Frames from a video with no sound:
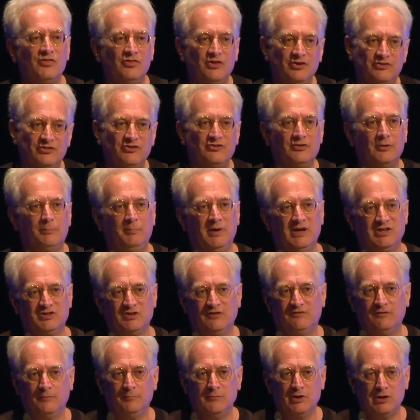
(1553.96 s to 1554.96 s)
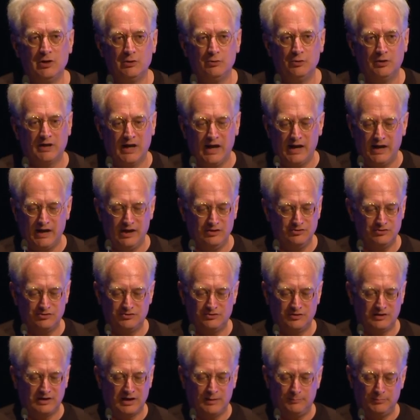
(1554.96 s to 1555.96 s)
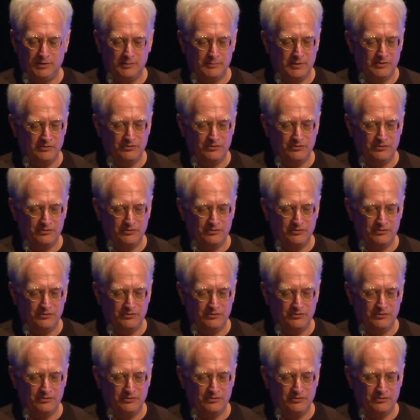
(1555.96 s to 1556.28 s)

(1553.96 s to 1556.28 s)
This is a picture from the UK just a couple of